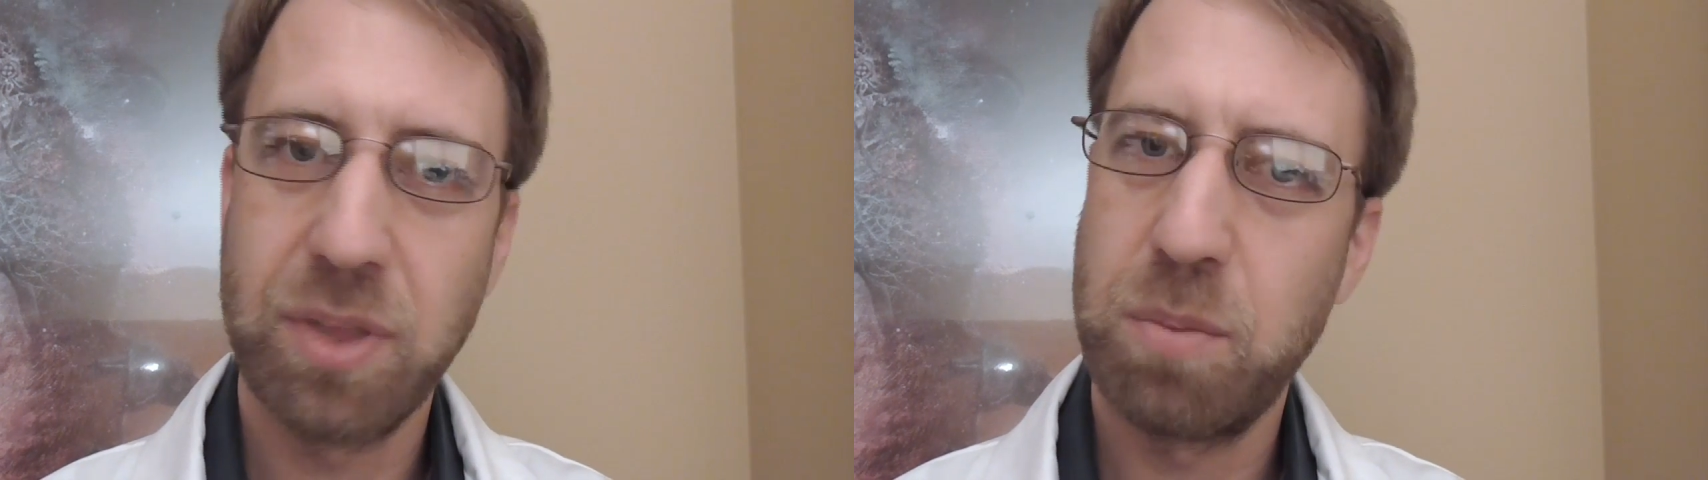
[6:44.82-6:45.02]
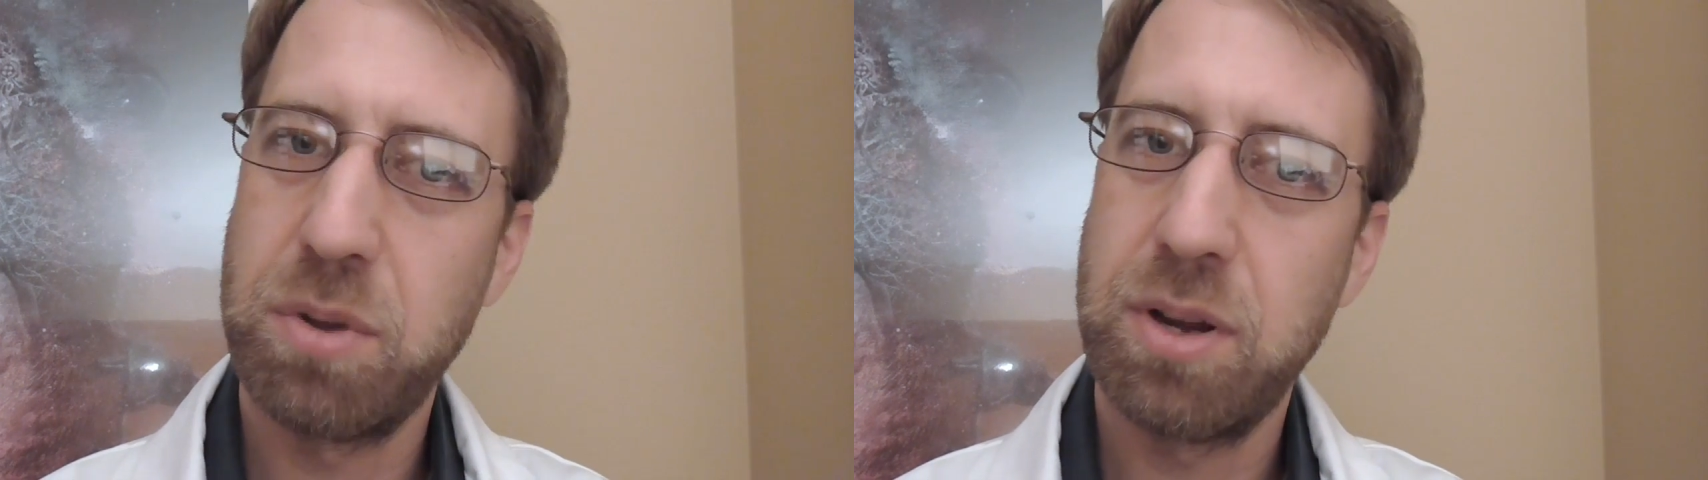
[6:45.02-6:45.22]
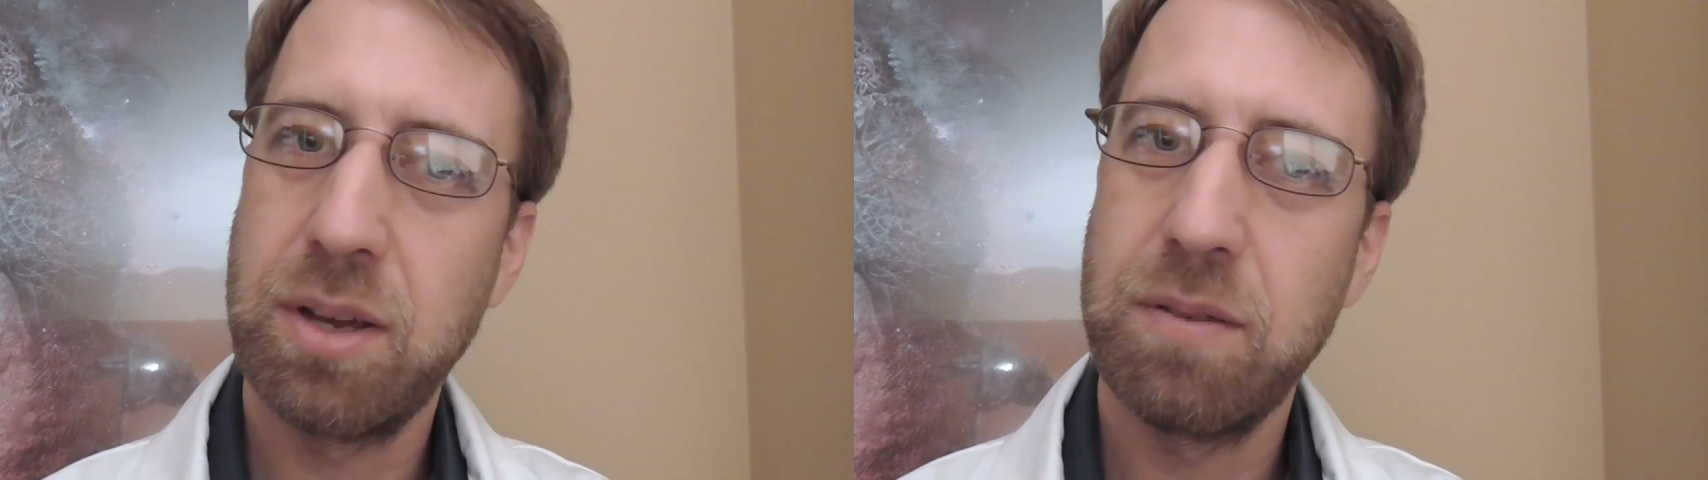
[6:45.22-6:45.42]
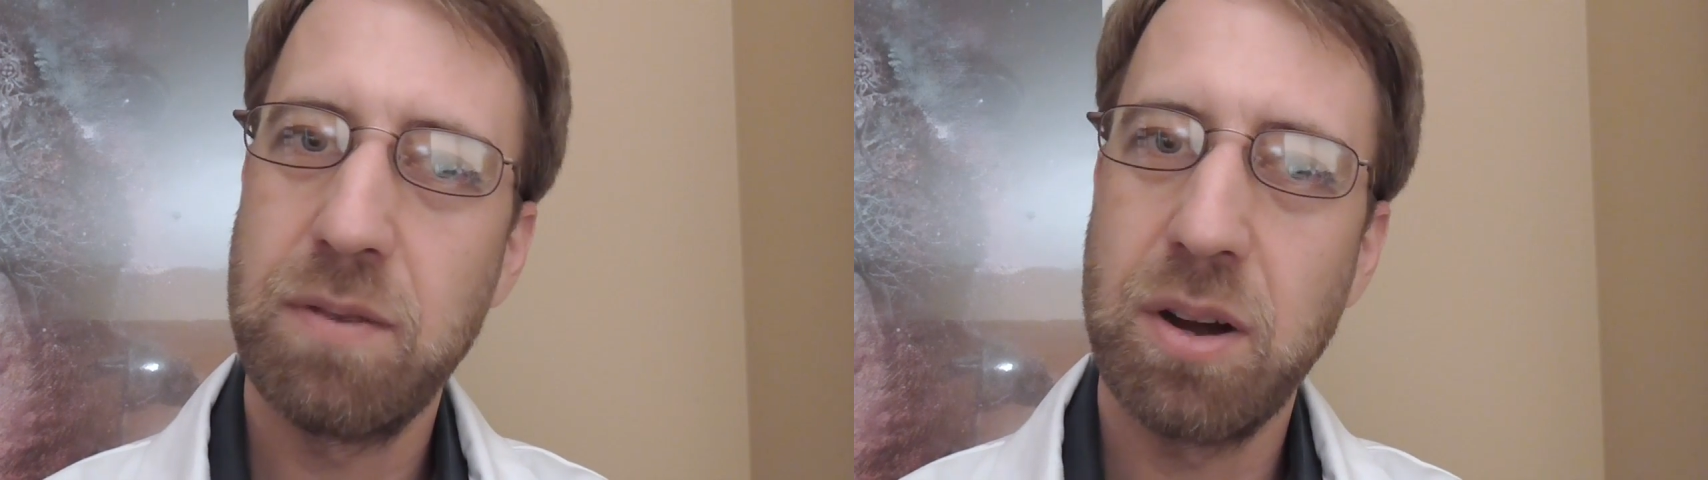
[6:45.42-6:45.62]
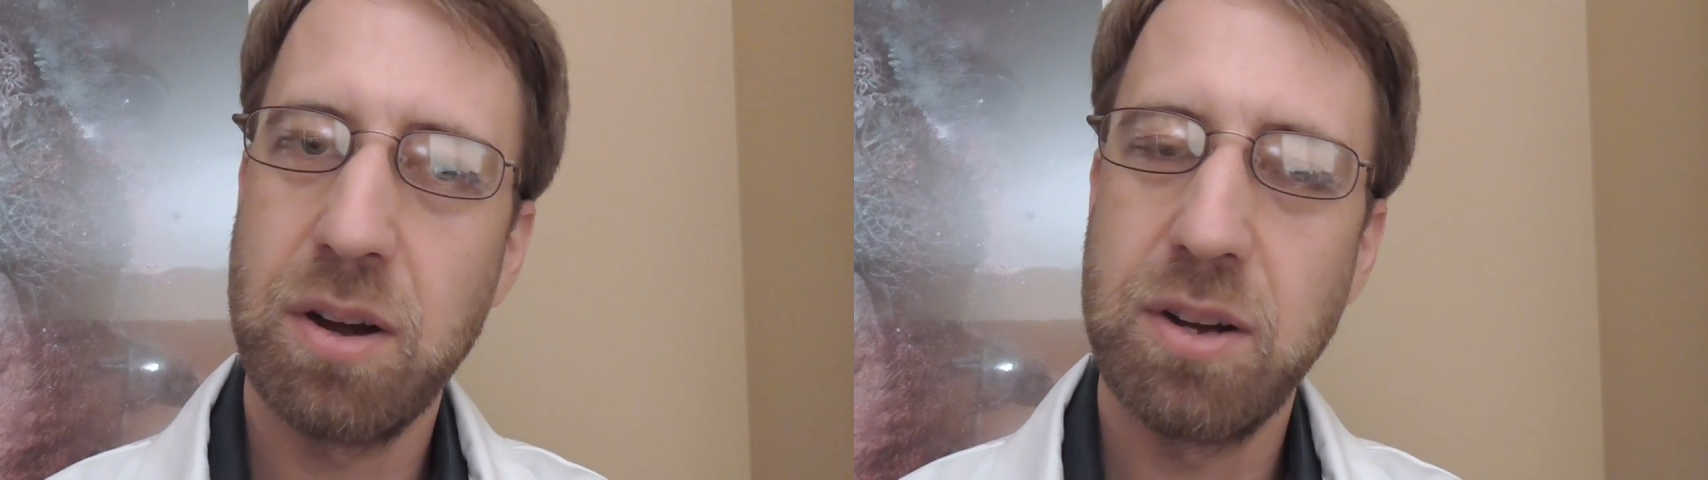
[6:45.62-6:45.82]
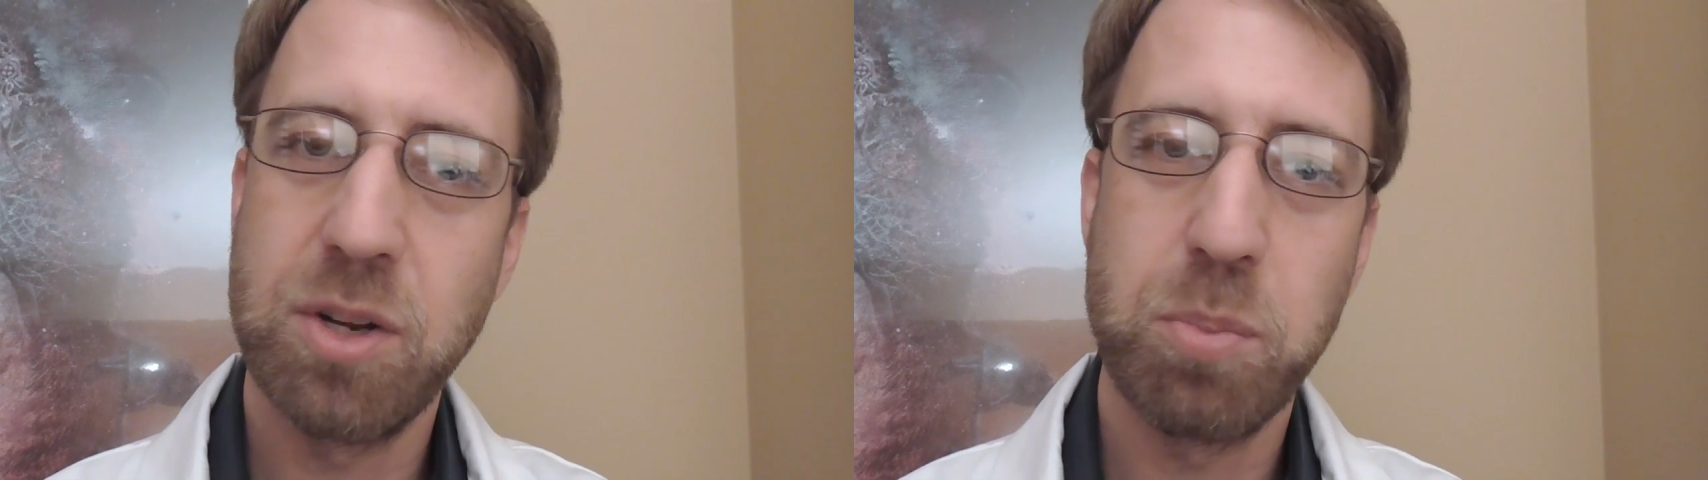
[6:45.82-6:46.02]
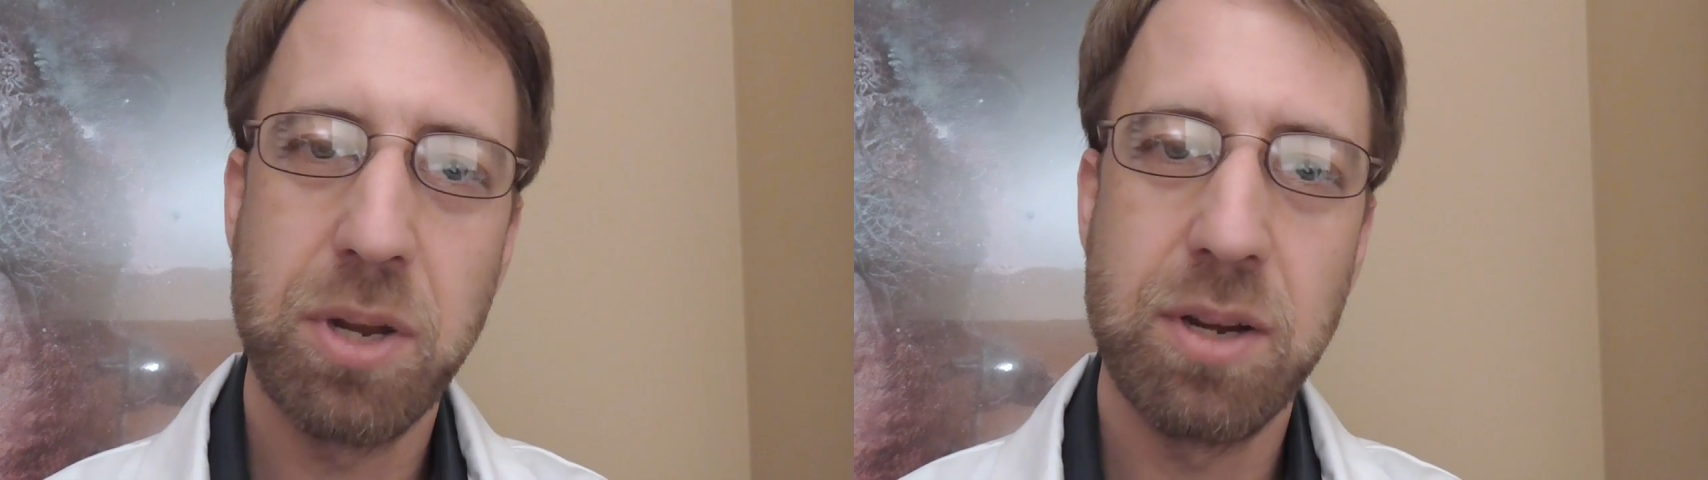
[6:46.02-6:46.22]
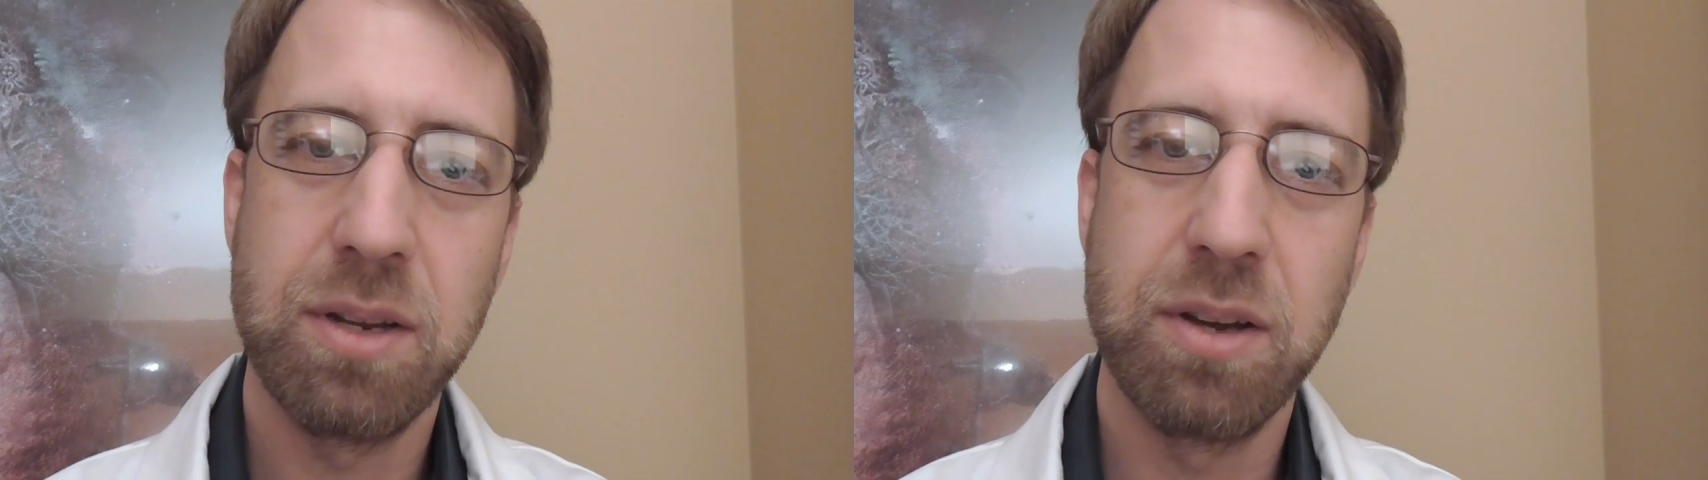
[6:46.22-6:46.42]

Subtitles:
But it can vary depending